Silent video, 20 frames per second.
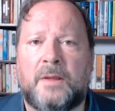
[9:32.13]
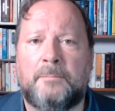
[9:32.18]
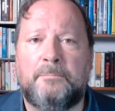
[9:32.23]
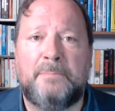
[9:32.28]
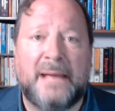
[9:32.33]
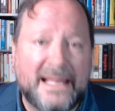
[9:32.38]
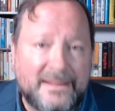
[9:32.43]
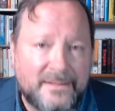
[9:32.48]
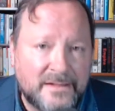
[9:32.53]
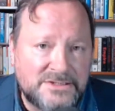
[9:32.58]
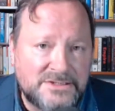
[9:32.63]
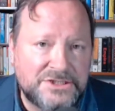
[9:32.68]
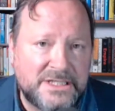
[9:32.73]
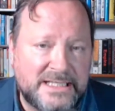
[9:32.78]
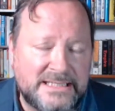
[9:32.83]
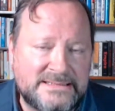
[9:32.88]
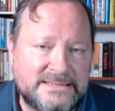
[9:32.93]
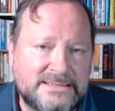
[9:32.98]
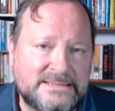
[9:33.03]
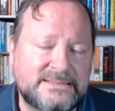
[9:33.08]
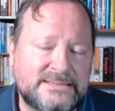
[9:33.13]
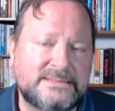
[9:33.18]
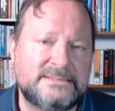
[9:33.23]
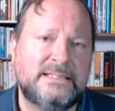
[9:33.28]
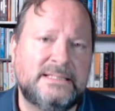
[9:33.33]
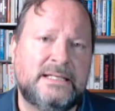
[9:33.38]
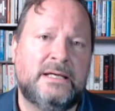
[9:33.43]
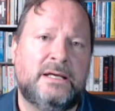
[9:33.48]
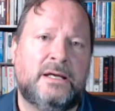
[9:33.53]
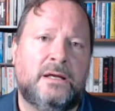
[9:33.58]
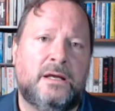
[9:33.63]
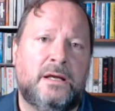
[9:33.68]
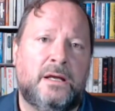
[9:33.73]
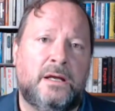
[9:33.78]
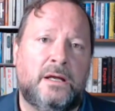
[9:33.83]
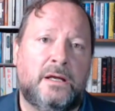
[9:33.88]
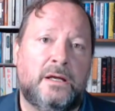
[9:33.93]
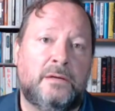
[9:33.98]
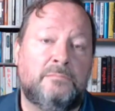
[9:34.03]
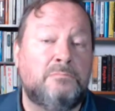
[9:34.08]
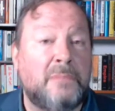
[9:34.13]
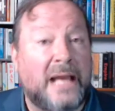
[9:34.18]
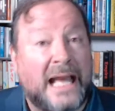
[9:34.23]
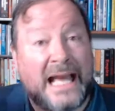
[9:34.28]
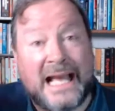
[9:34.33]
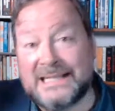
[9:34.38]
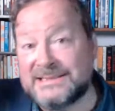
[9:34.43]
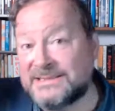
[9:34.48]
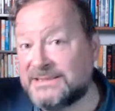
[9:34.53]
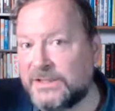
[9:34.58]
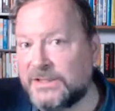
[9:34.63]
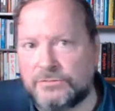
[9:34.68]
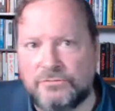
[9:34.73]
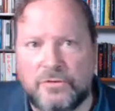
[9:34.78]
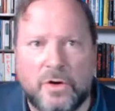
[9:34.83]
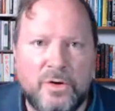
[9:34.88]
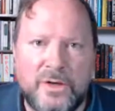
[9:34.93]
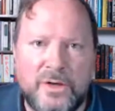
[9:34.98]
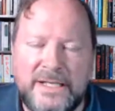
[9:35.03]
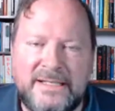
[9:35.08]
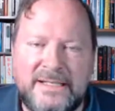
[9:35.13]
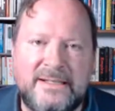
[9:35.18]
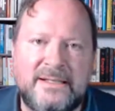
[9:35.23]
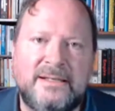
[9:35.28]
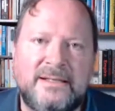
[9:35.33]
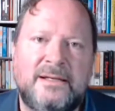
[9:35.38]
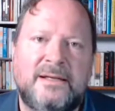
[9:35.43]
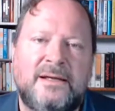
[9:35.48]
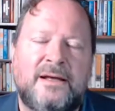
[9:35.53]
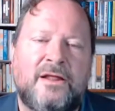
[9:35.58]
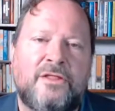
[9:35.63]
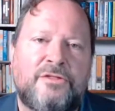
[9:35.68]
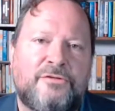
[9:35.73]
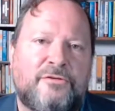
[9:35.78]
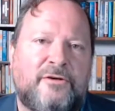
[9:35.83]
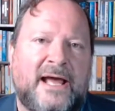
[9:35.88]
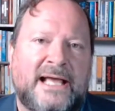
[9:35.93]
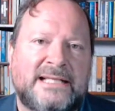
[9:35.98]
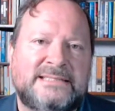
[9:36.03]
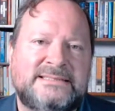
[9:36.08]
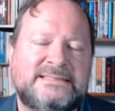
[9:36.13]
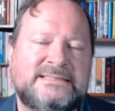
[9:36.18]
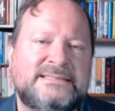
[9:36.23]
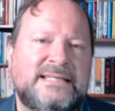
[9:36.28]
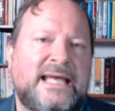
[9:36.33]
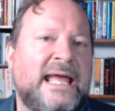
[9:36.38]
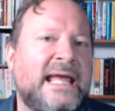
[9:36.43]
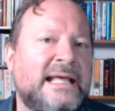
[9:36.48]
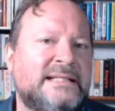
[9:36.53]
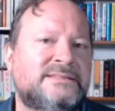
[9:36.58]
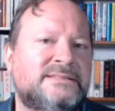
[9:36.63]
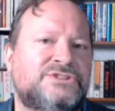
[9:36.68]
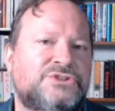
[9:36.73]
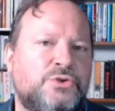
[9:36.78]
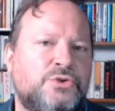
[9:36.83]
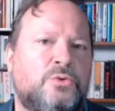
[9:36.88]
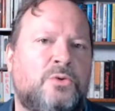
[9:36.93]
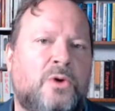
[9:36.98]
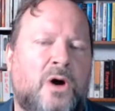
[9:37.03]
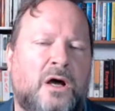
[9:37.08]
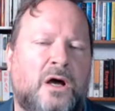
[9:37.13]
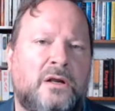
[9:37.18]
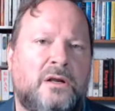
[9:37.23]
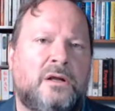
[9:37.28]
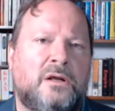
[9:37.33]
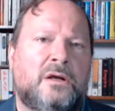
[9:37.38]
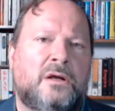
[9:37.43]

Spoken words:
pathogens, asteroid threats, and so on.